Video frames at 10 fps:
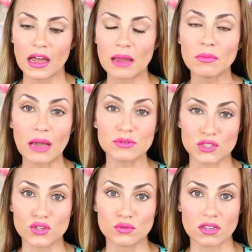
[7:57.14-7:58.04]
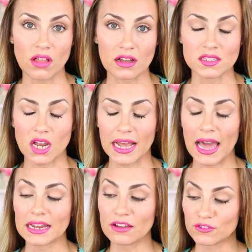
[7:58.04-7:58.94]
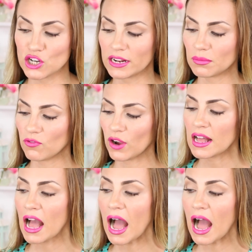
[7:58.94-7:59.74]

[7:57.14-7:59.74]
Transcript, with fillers: I was new to L'Occitane. I had never tried it before.